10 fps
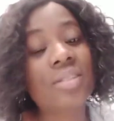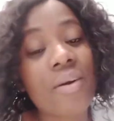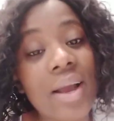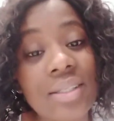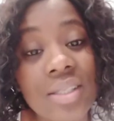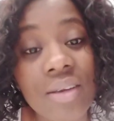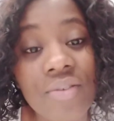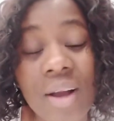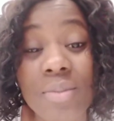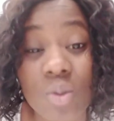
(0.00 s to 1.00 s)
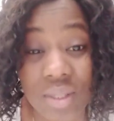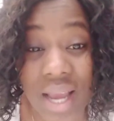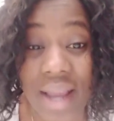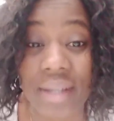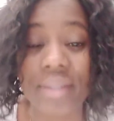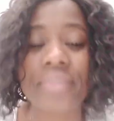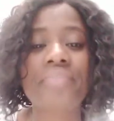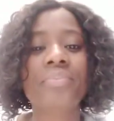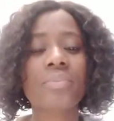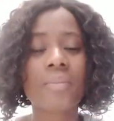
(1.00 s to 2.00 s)
interactive. I'm so tired.
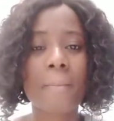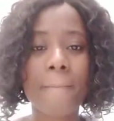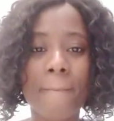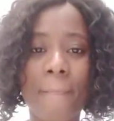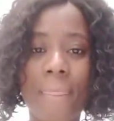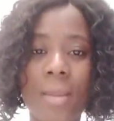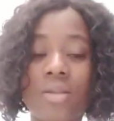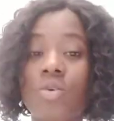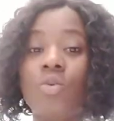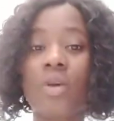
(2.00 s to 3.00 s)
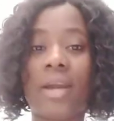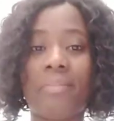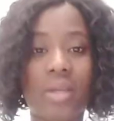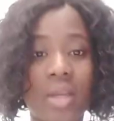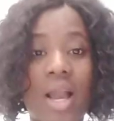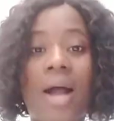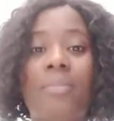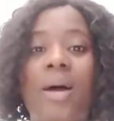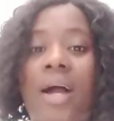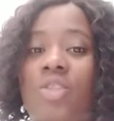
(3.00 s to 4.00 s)
Don't look at me. I'm
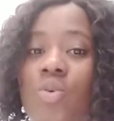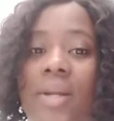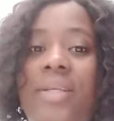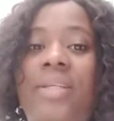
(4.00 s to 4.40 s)
actually